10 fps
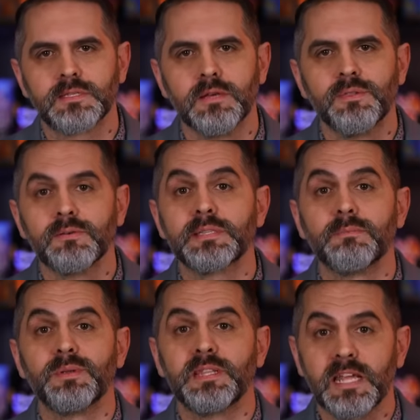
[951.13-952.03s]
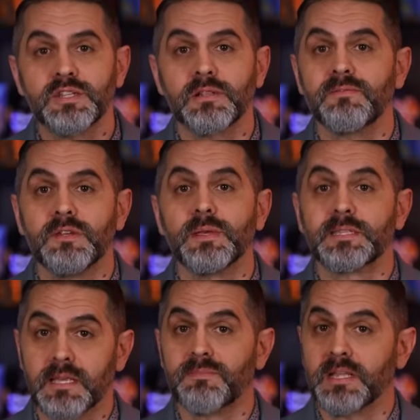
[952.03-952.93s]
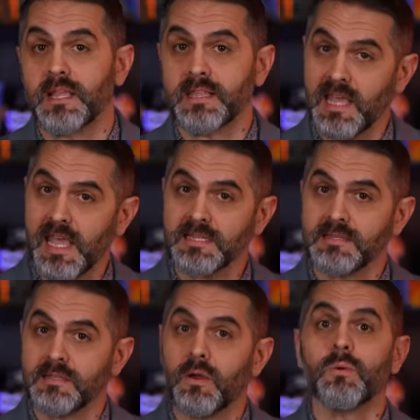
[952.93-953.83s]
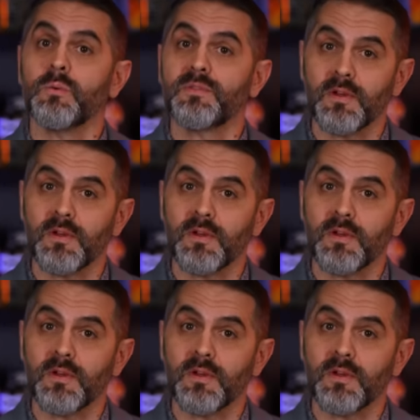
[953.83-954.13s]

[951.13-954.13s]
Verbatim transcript: So there is the potential of doing something like that with